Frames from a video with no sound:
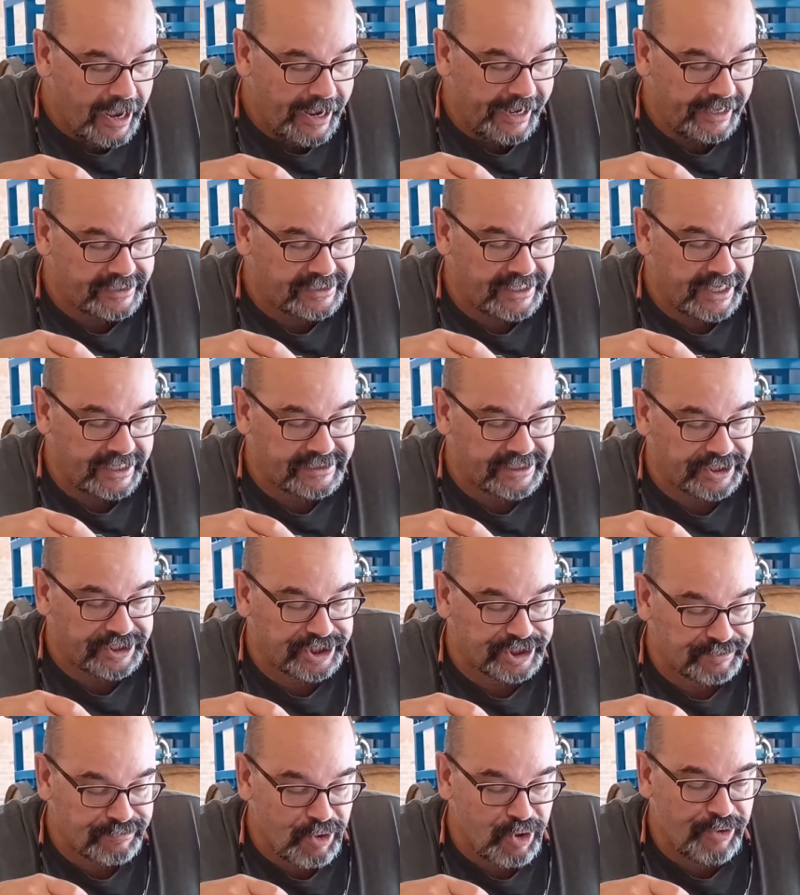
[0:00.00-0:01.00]
It says a
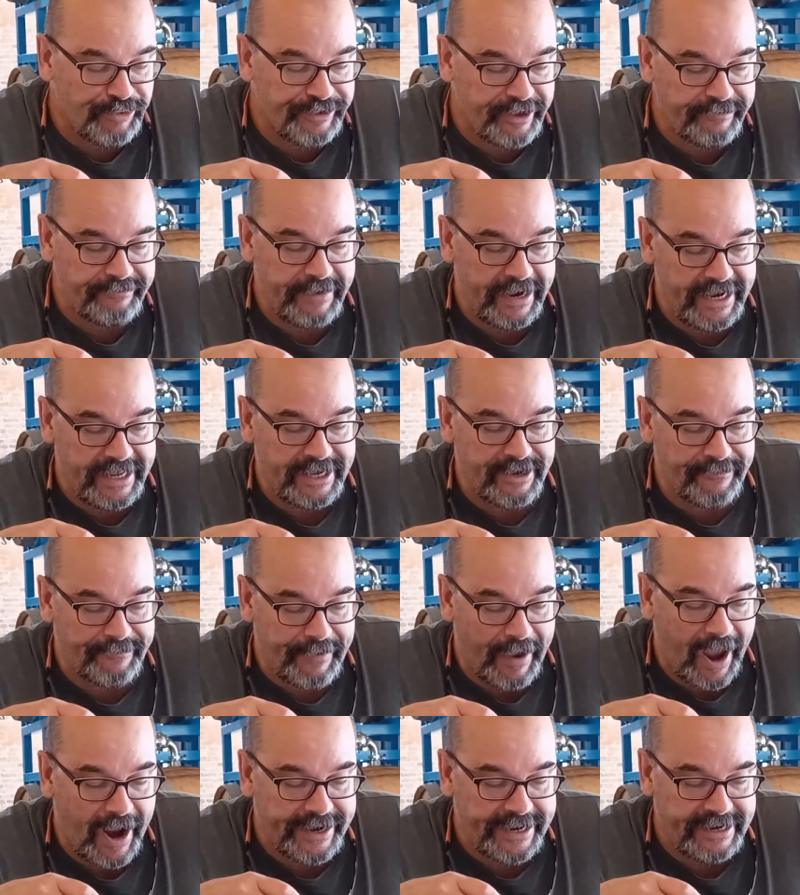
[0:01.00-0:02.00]
smooth and
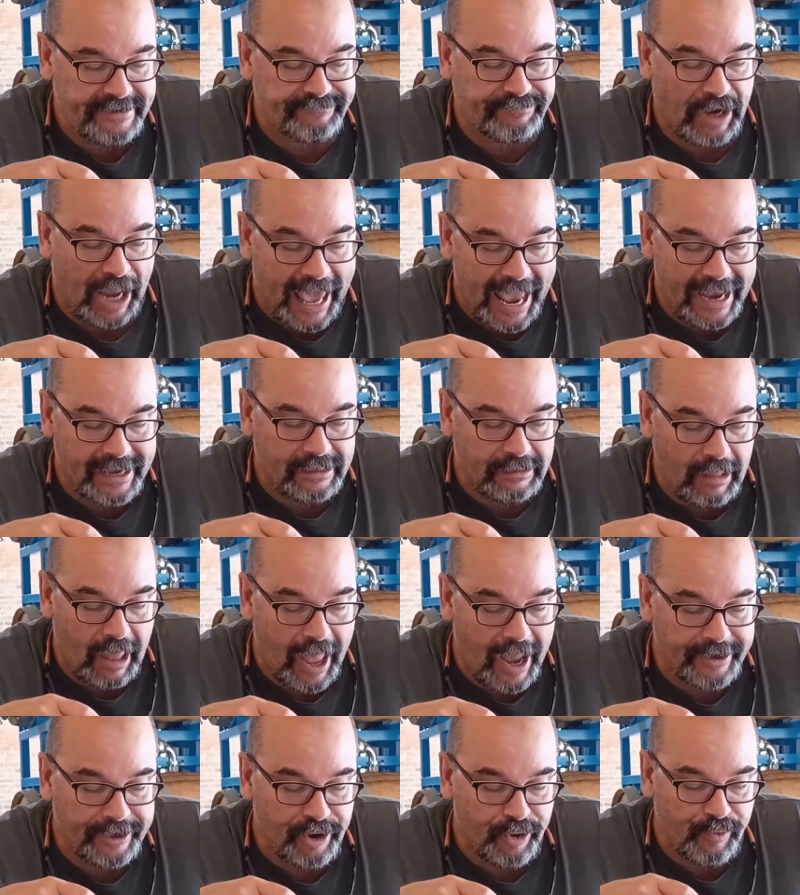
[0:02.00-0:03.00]
medium-bodied black
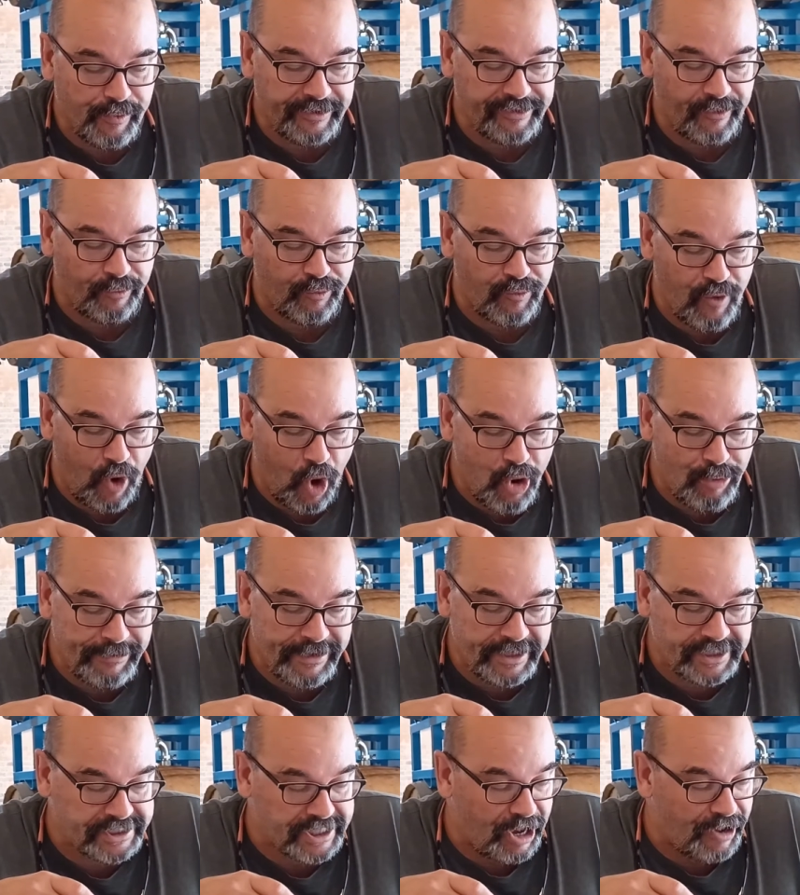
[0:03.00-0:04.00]
lager with
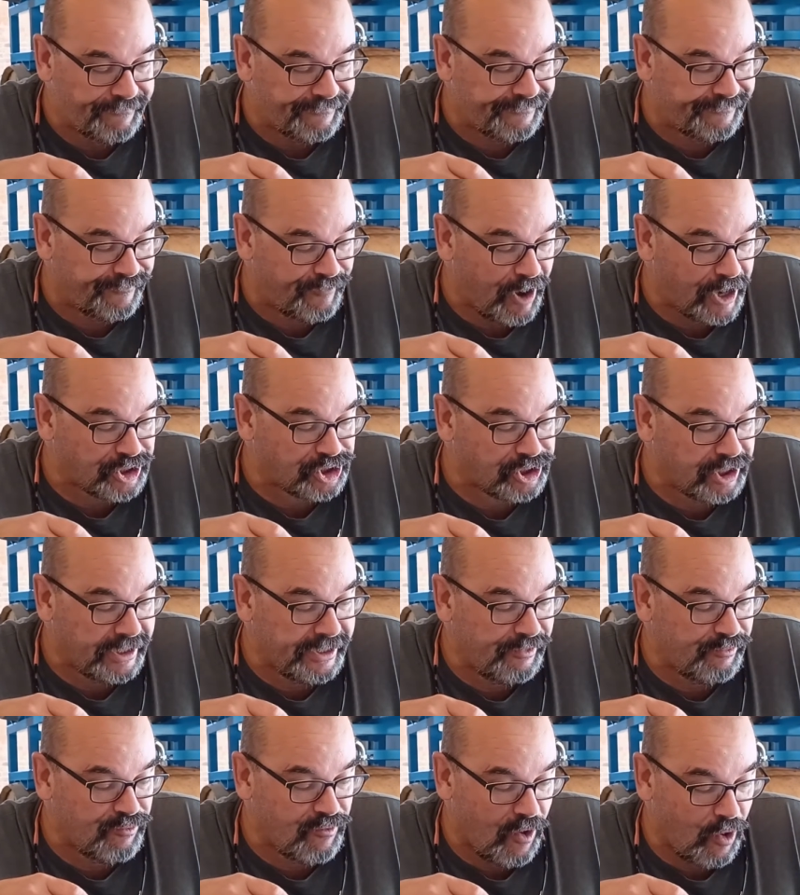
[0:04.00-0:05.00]
aromas of
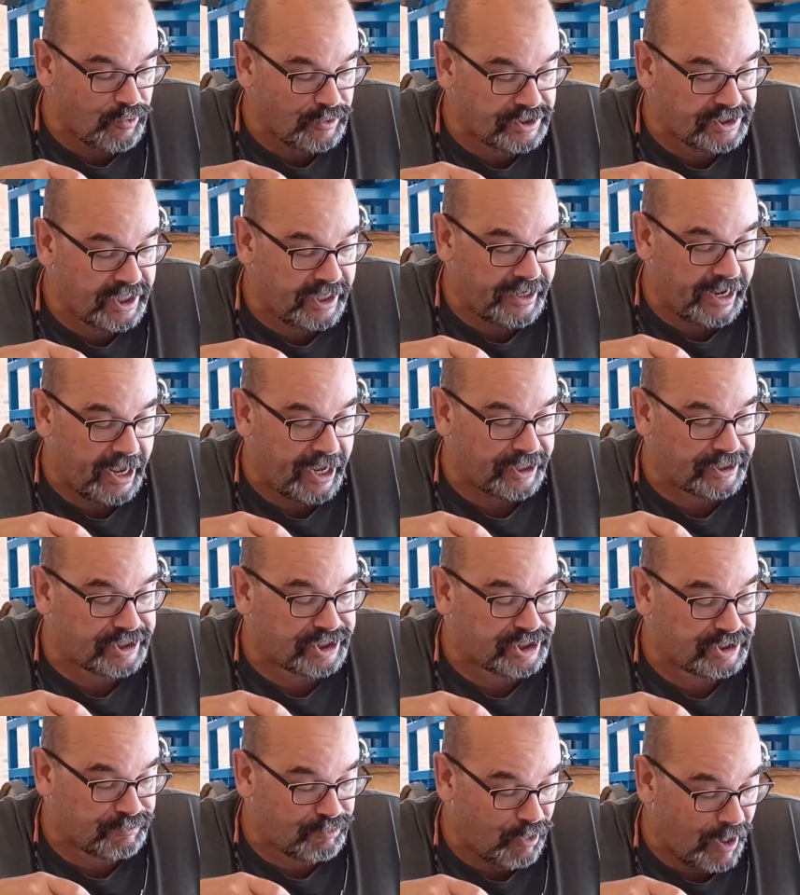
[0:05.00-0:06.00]
freshly roasted
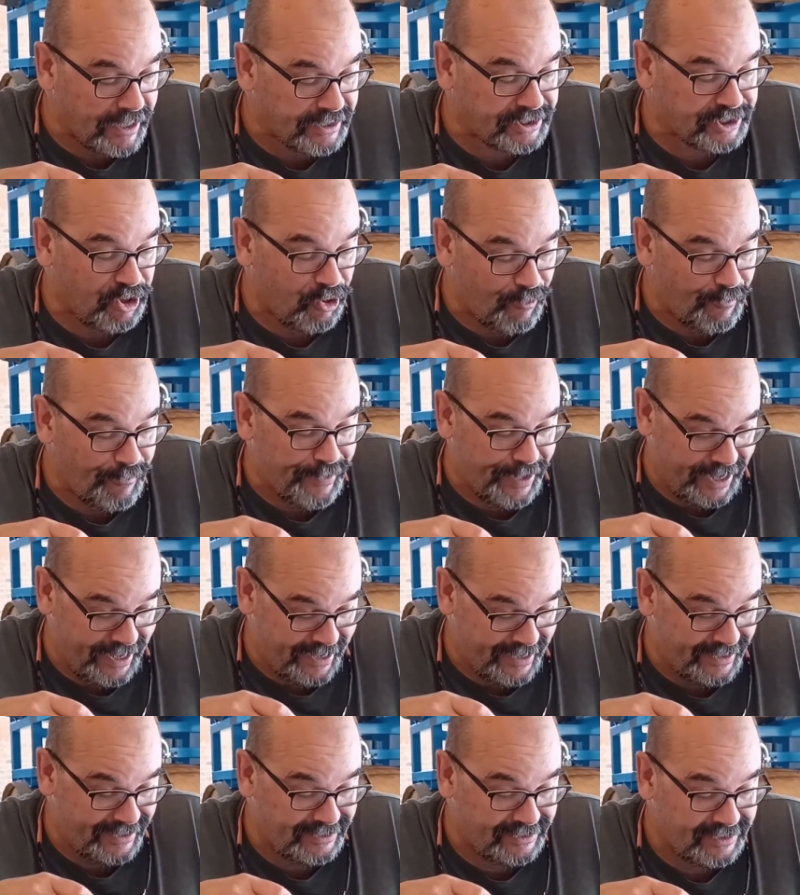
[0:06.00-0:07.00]
espresso
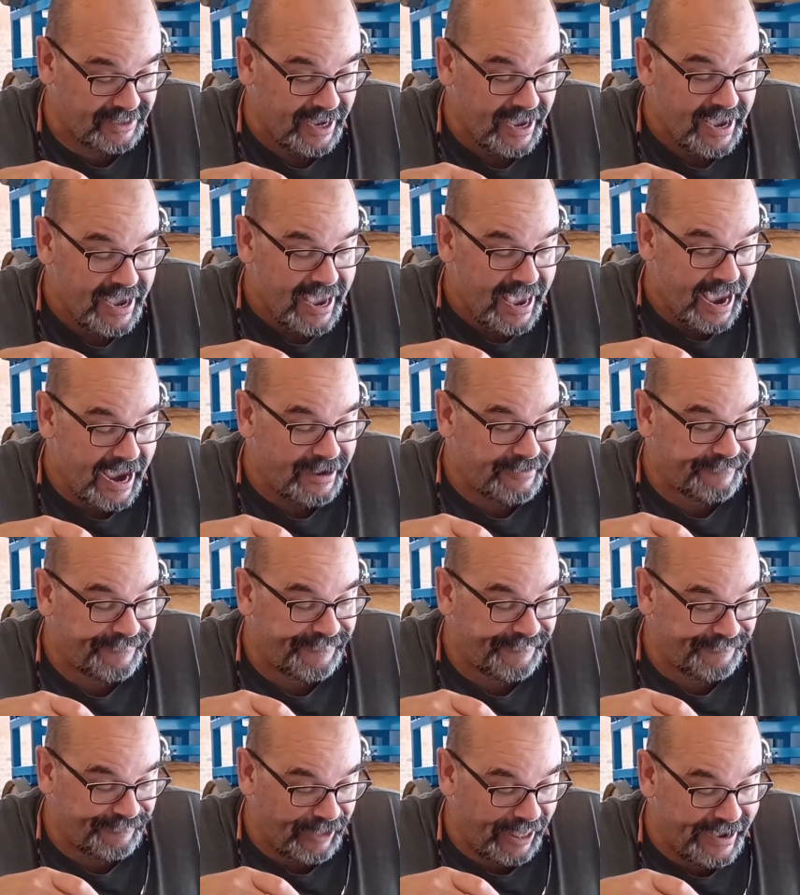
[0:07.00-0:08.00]
beans and
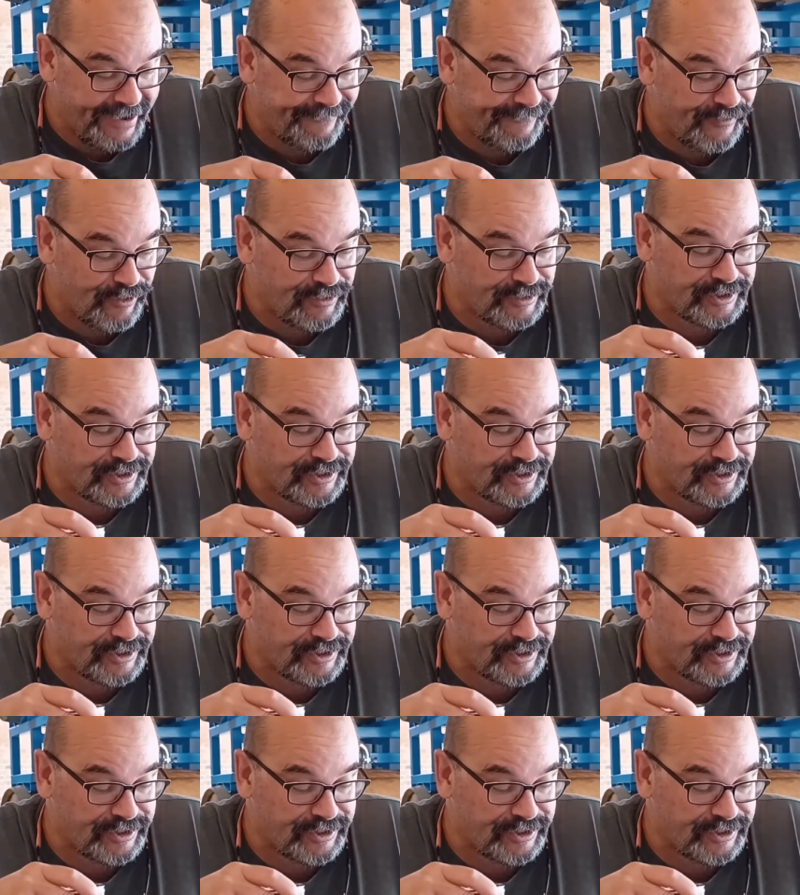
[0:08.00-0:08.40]
flavors